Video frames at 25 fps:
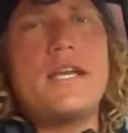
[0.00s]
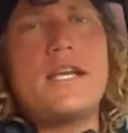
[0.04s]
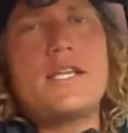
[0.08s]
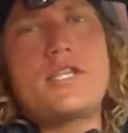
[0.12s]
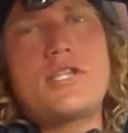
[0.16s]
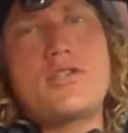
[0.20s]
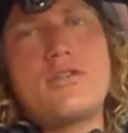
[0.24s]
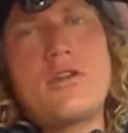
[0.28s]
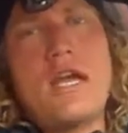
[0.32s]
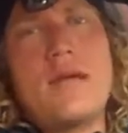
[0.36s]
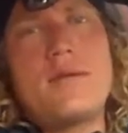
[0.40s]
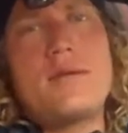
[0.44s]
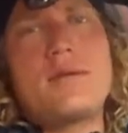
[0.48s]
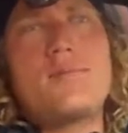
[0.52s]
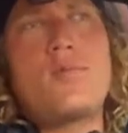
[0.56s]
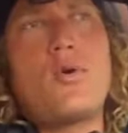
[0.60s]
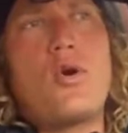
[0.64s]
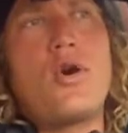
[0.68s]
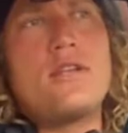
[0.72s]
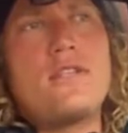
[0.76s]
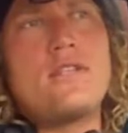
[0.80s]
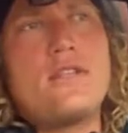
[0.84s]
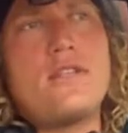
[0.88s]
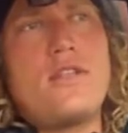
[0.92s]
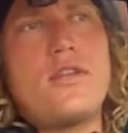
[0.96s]
extreme
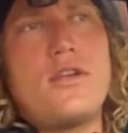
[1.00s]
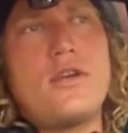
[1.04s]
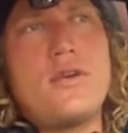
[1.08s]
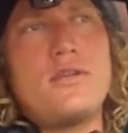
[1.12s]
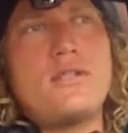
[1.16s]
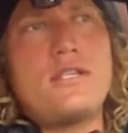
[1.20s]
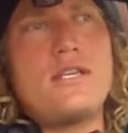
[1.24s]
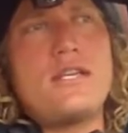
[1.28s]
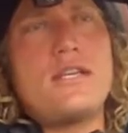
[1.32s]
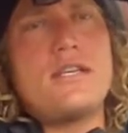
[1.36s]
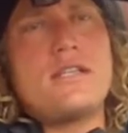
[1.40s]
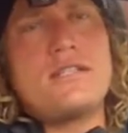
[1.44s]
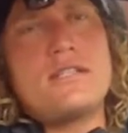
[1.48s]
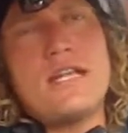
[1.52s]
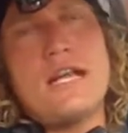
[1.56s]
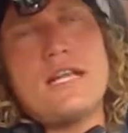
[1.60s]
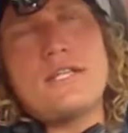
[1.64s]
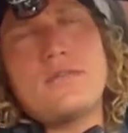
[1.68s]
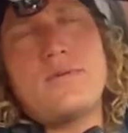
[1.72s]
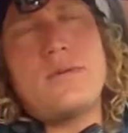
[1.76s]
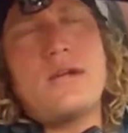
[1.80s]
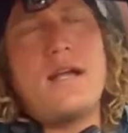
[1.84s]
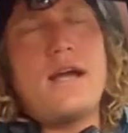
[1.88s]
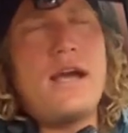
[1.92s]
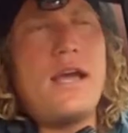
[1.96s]
sports enthusiasts.
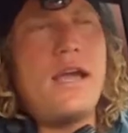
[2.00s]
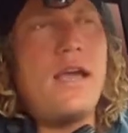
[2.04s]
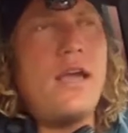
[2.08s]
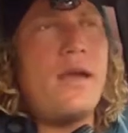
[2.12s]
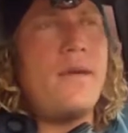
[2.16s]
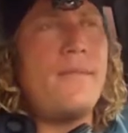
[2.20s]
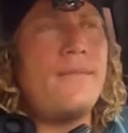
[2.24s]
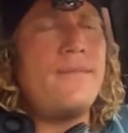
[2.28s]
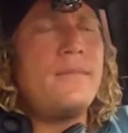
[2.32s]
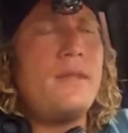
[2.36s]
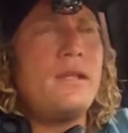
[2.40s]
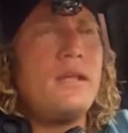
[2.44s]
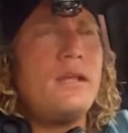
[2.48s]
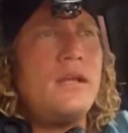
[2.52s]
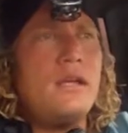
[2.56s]
That's what I am.